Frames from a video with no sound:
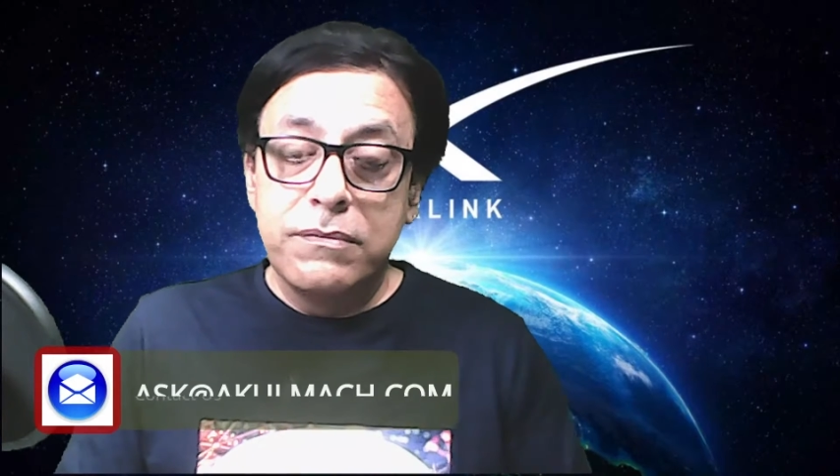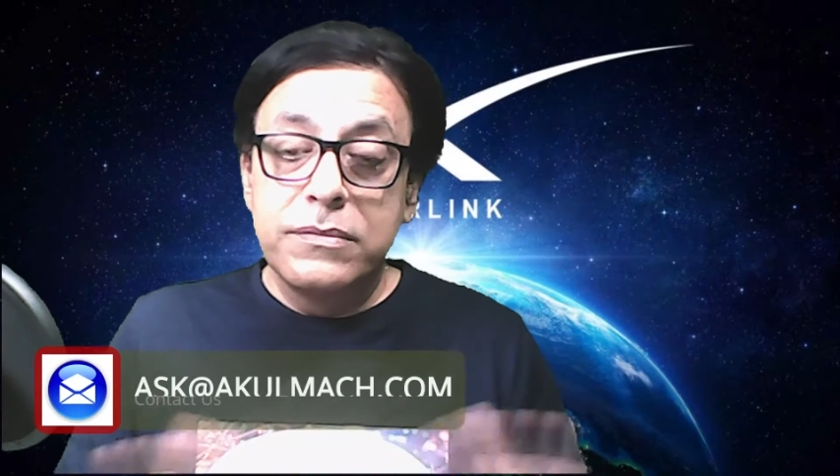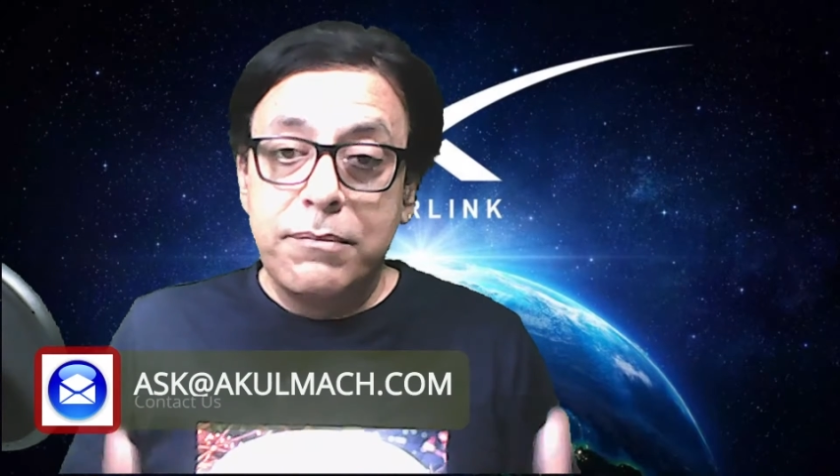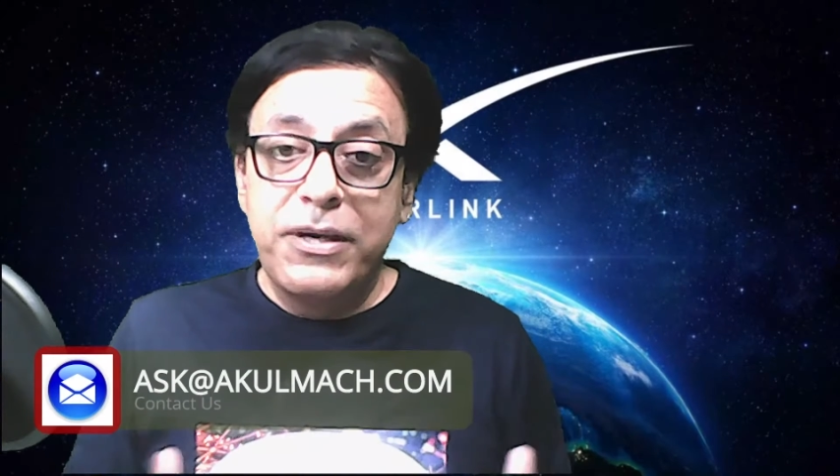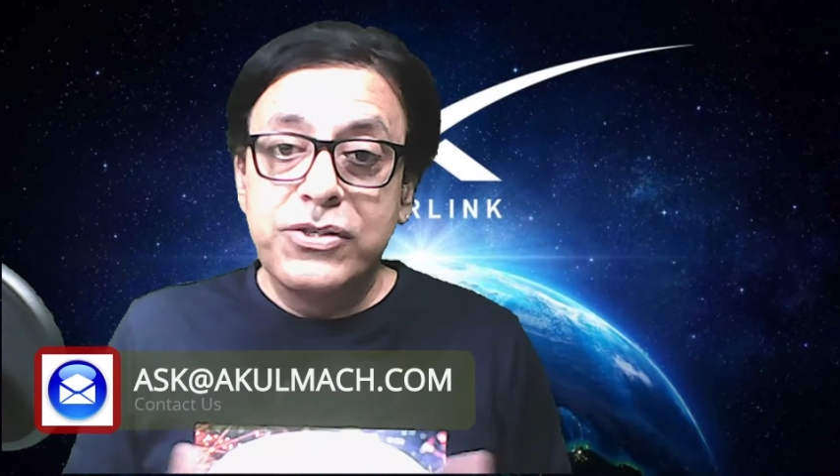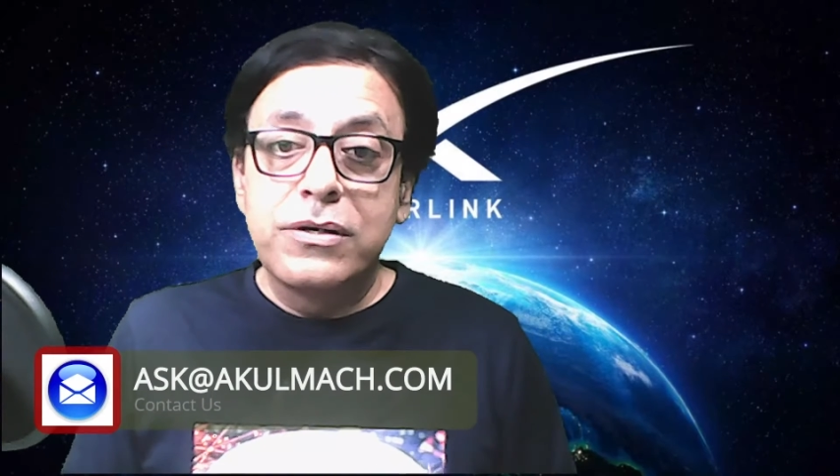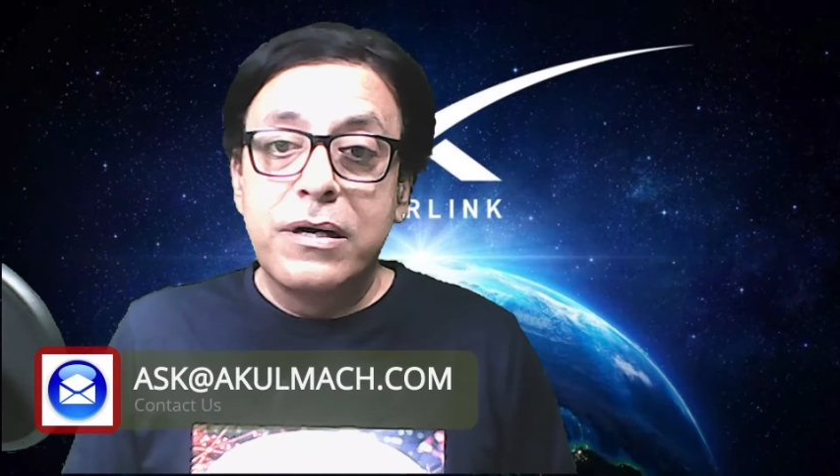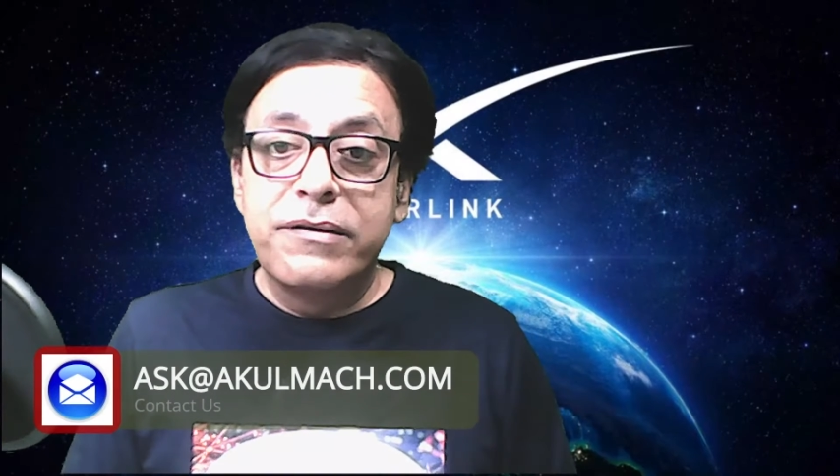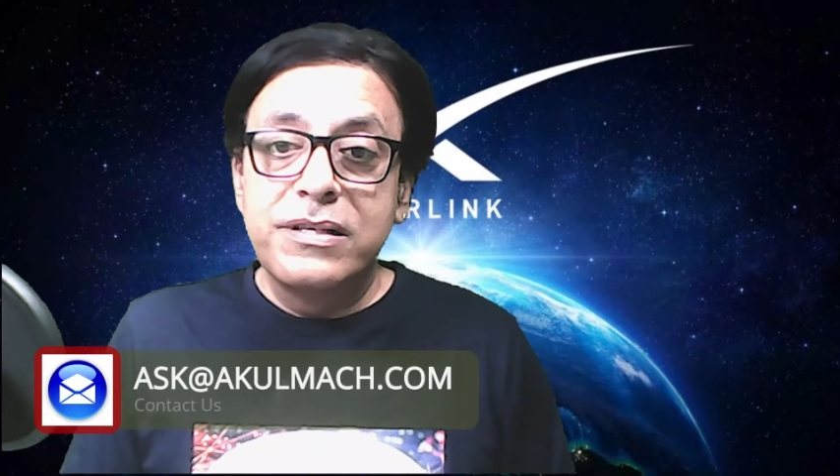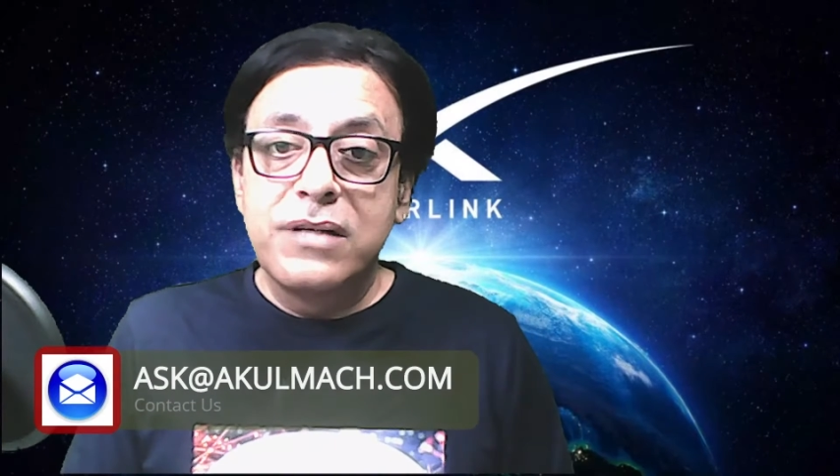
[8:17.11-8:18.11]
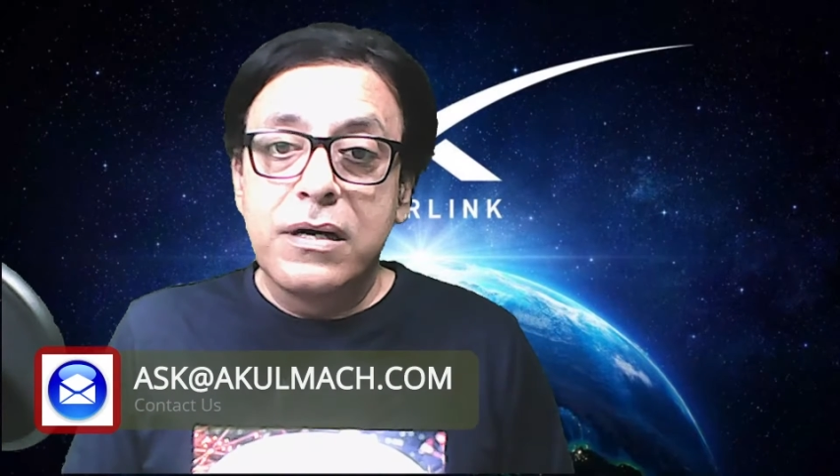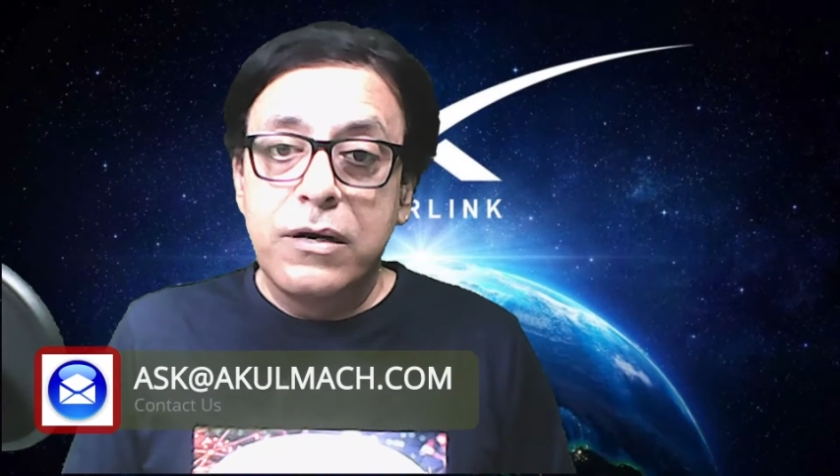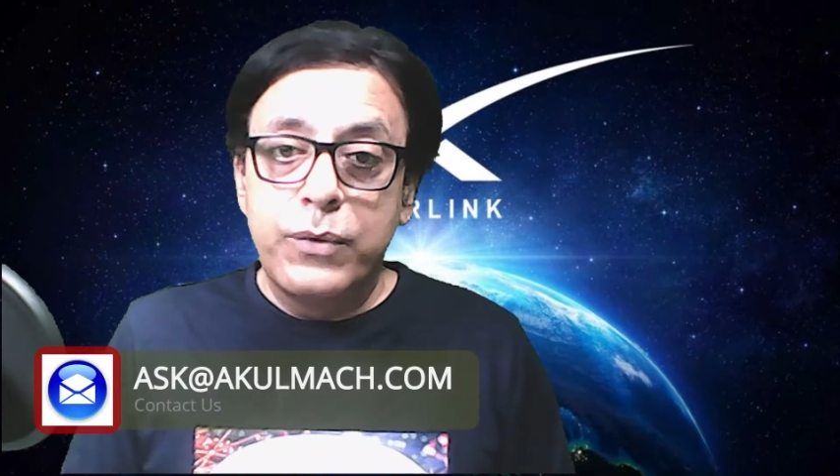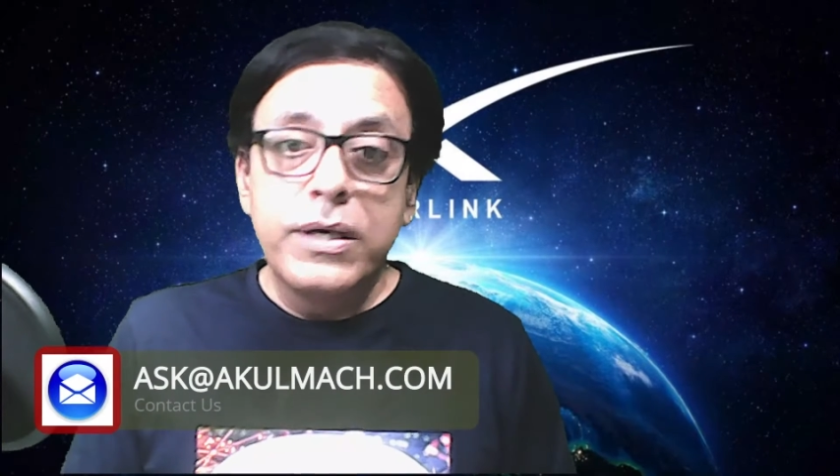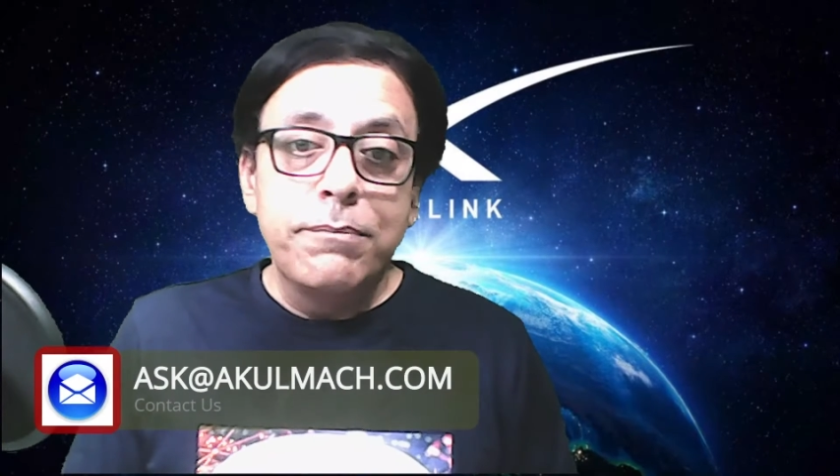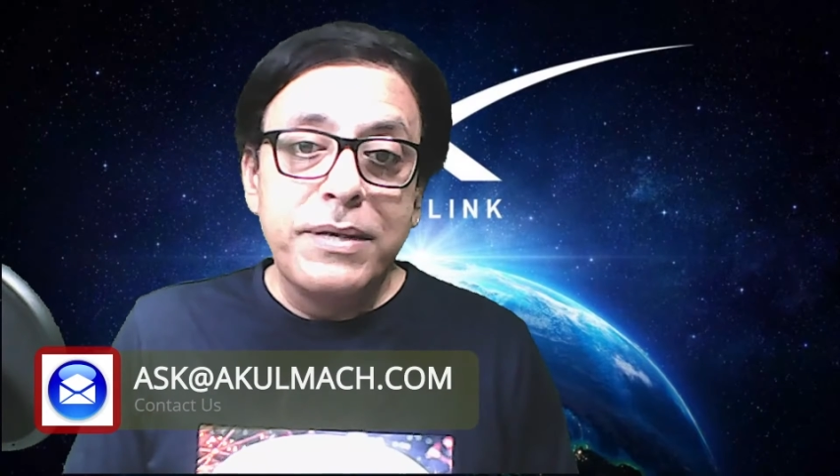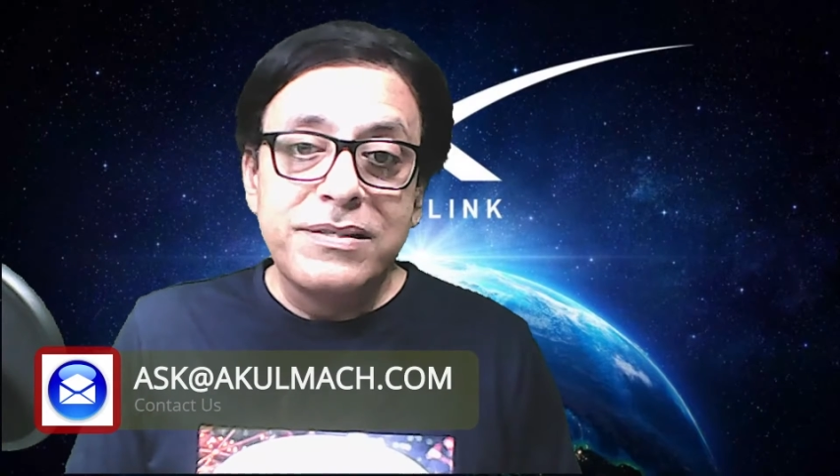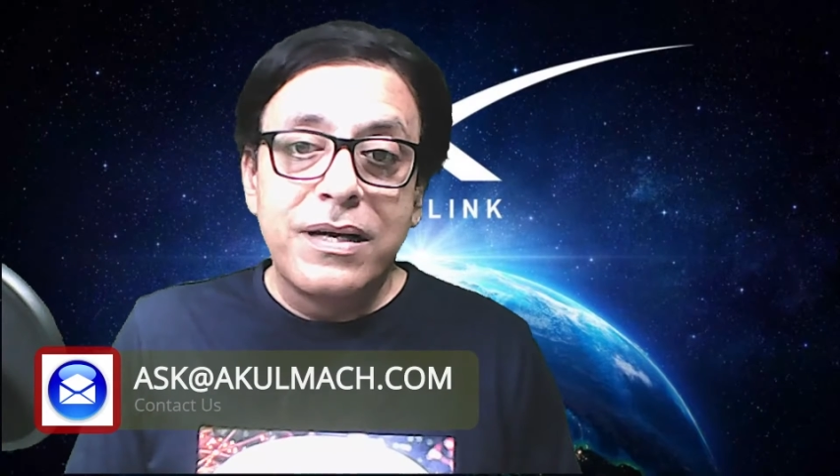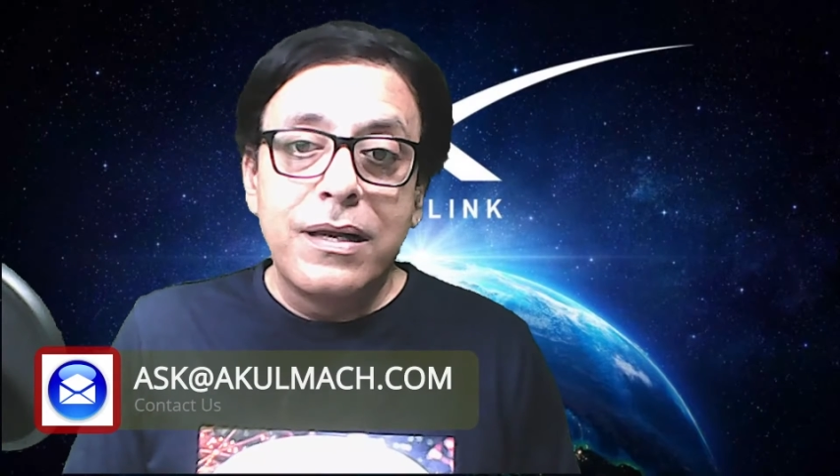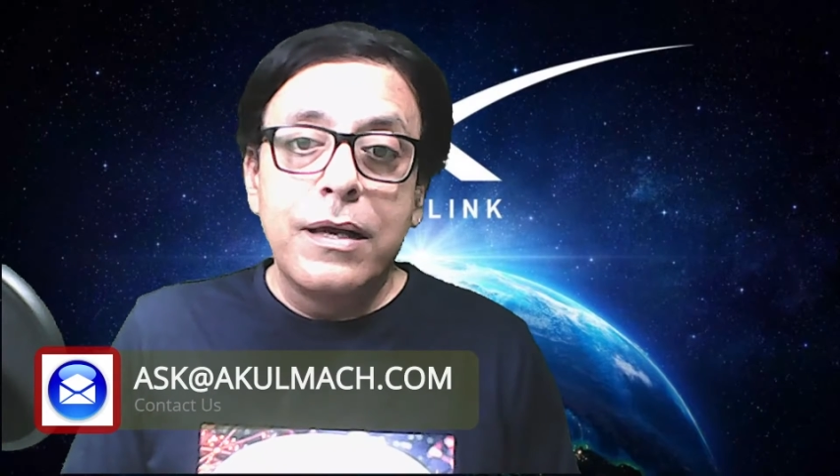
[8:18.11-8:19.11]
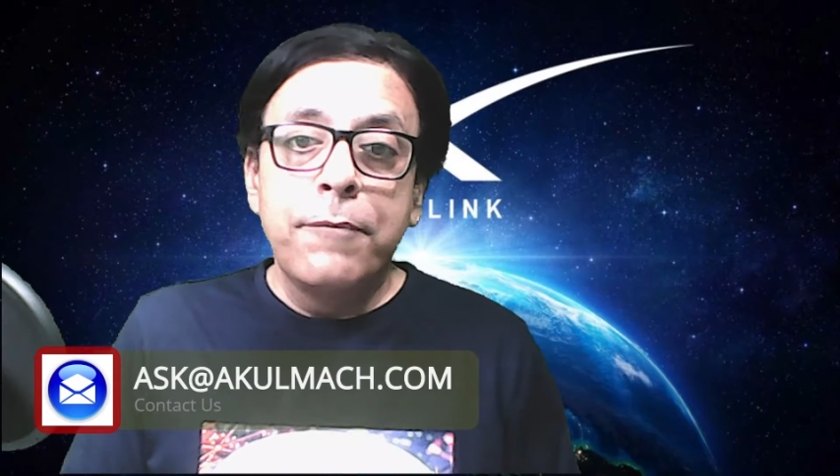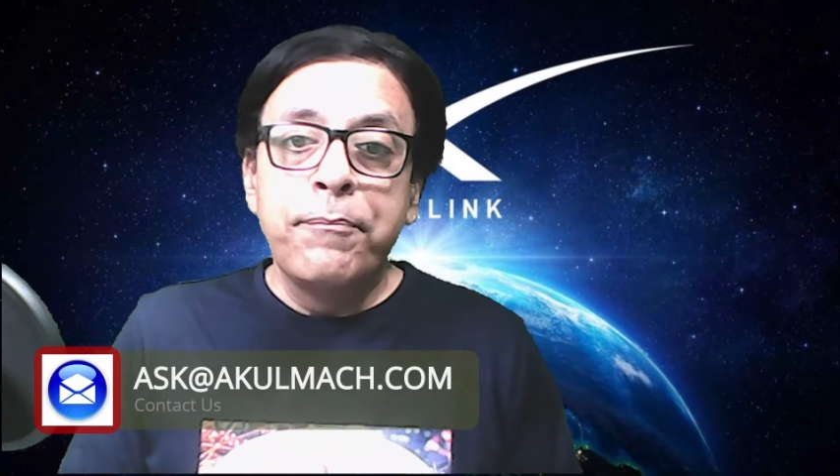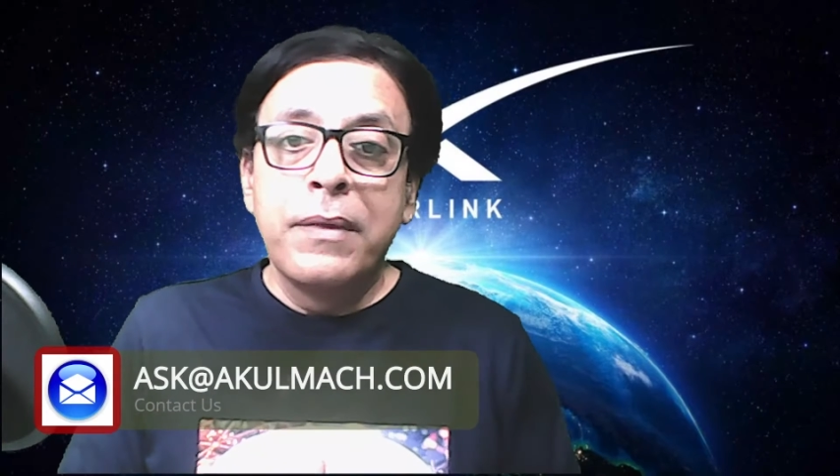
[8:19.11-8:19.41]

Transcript: The major countries are covered basically.